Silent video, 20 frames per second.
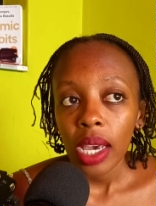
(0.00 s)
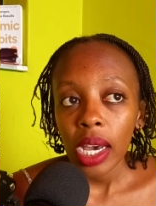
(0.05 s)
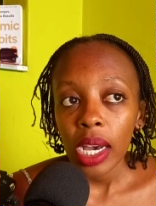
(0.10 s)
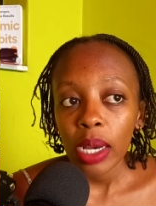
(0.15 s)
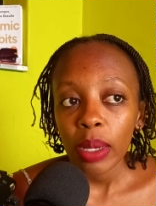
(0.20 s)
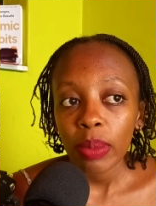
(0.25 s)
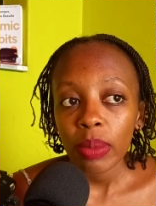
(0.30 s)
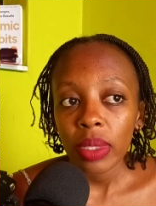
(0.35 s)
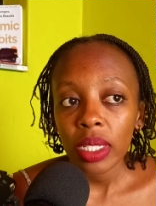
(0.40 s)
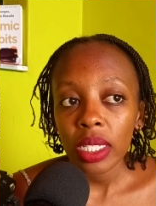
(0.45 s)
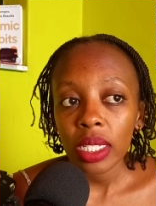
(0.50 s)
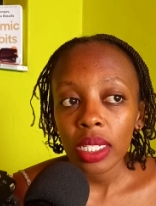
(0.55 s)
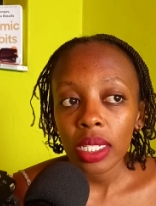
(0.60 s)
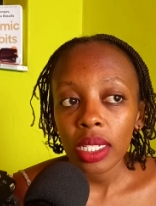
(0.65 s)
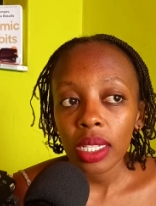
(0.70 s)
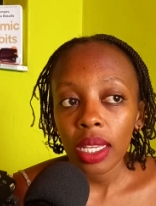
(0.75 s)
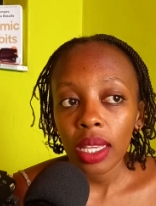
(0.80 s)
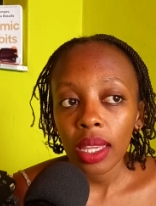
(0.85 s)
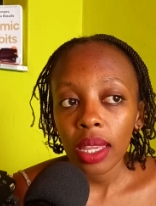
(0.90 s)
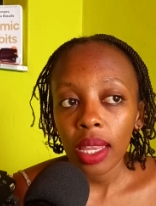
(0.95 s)
um
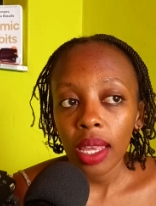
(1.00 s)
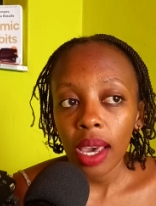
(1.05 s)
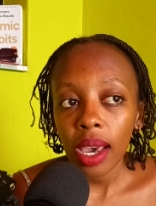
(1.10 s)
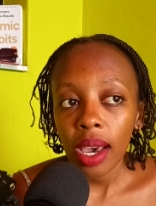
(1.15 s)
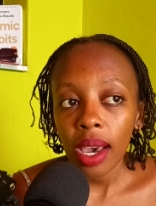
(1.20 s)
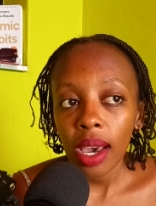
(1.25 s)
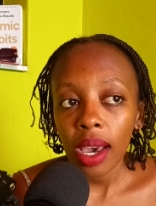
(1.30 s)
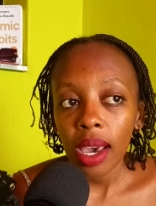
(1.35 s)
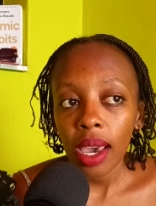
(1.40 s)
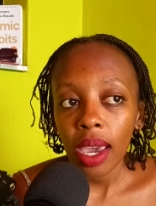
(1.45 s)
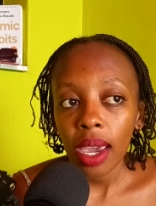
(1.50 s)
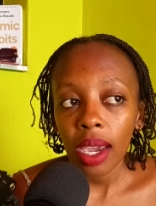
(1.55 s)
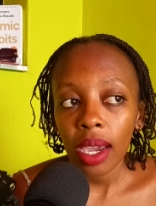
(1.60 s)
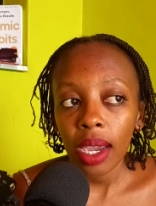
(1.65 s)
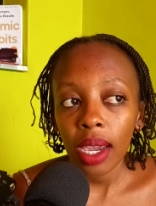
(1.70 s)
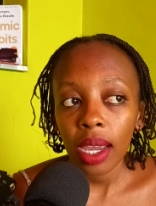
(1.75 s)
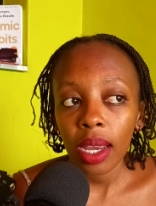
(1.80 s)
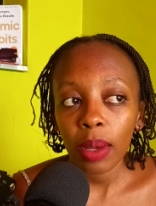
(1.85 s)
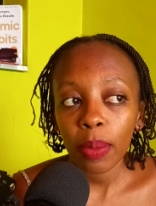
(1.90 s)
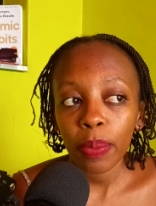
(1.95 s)
sitting there
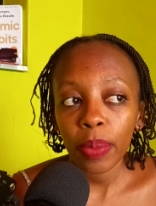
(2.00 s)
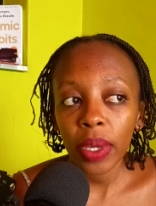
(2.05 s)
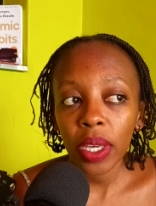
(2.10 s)
and